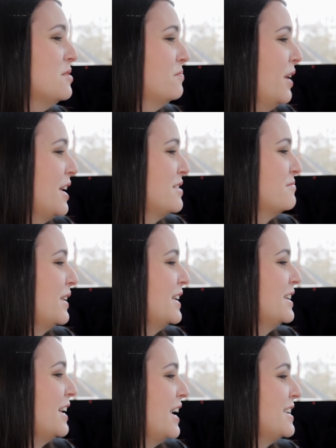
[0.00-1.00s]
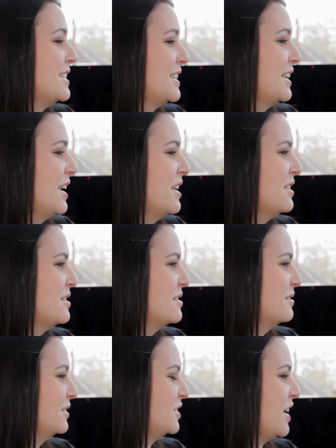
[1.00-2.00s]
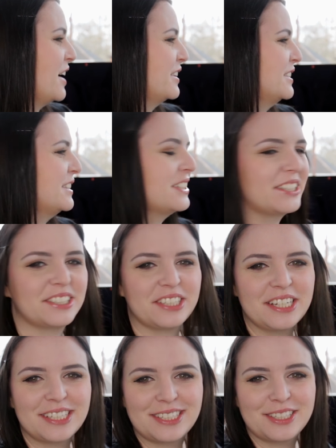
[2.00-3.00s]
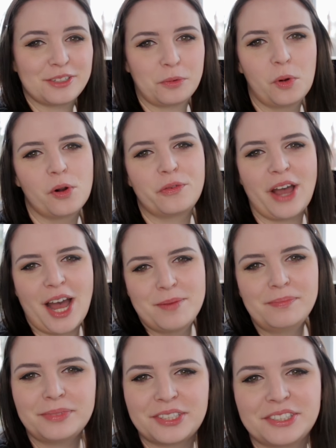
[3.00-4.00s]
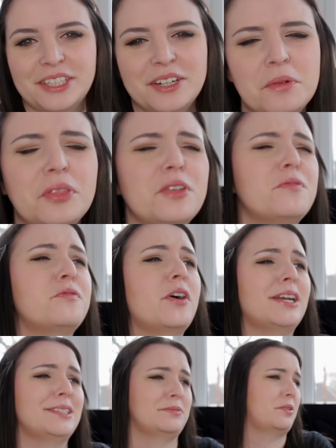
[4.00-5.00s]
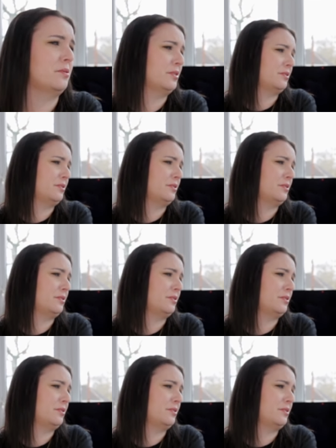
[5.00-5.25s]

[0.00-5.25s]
my late, sadly deceased dwarf hamster. What the fuck is wrong